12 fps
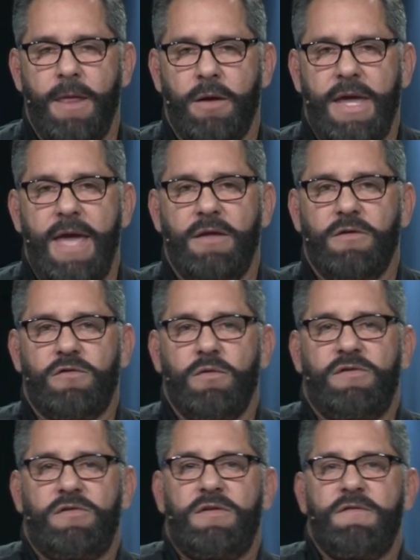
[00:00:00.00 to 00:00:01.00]
Okay, so
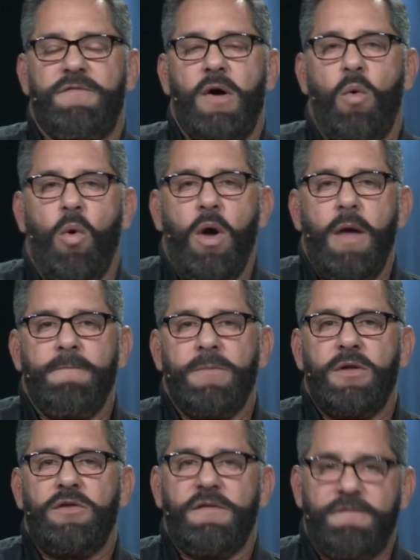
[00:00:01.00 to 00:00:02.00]
it's devote
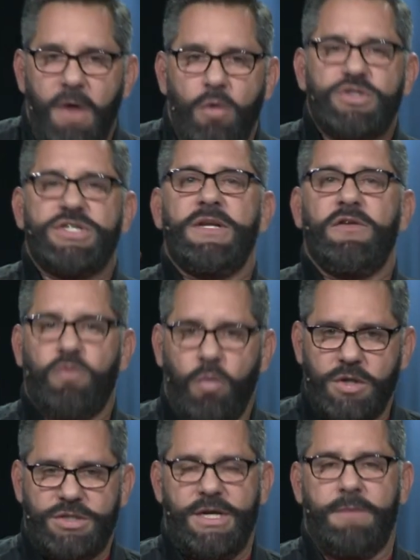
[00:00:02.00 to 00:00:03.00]
Devotion is
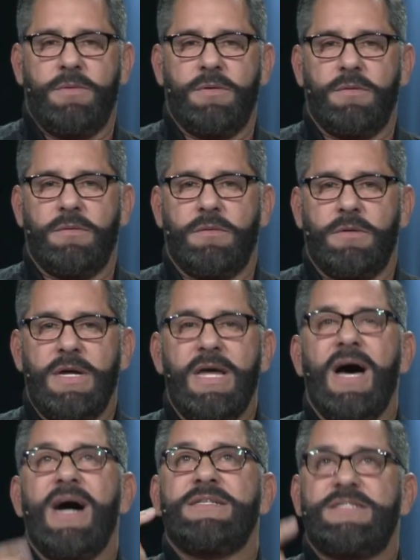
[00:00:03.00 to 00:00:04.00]
worship,
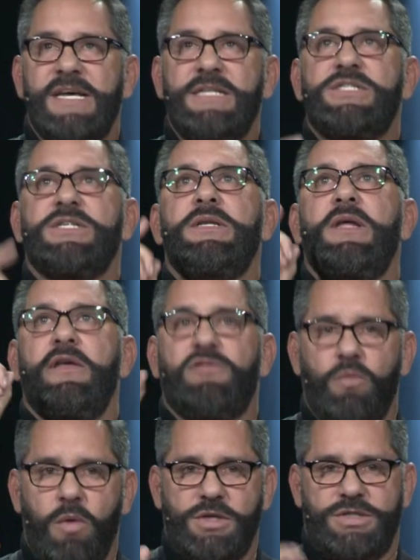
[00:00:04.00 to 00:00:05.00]
attention is
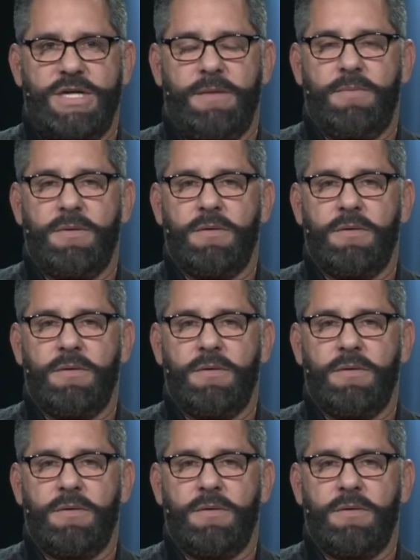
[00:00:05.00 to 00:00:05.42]
worship,